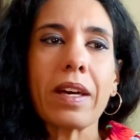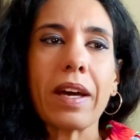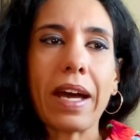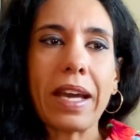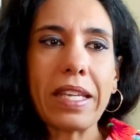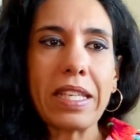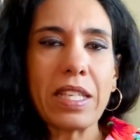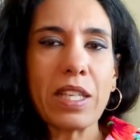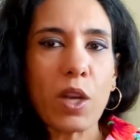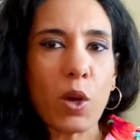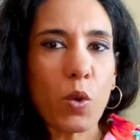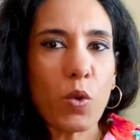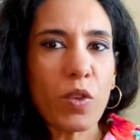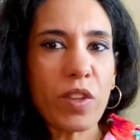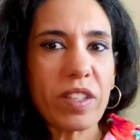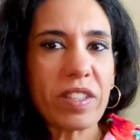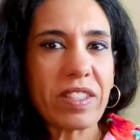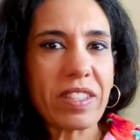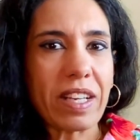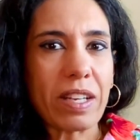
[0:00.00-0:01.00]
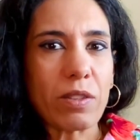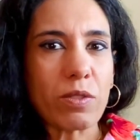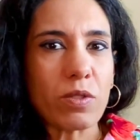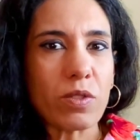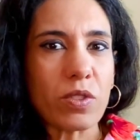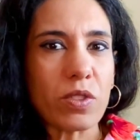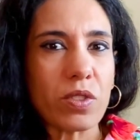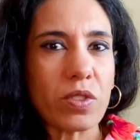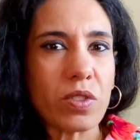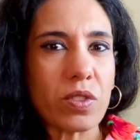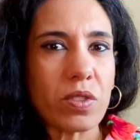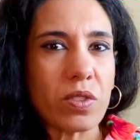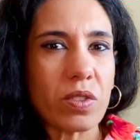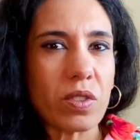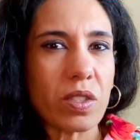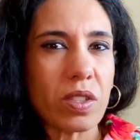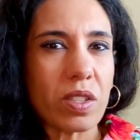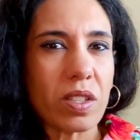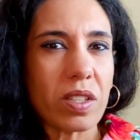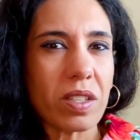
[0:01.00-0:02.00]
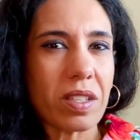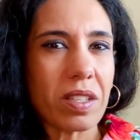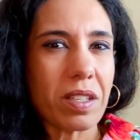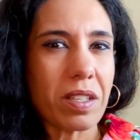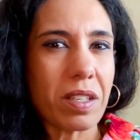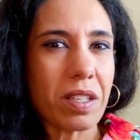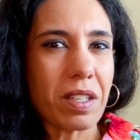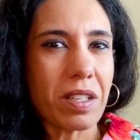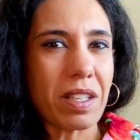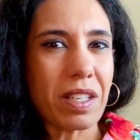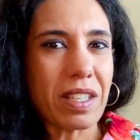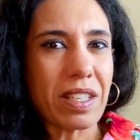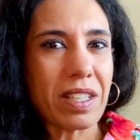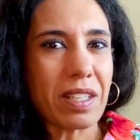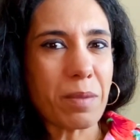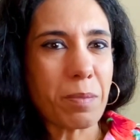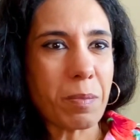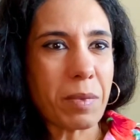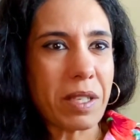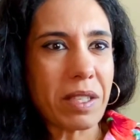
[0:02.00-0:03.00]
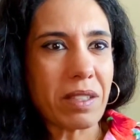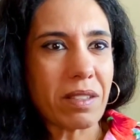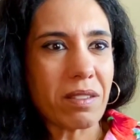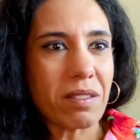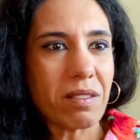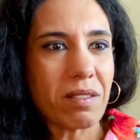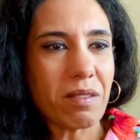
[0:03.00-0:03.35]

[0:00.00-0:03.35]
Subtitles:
I know this sounds a little bit,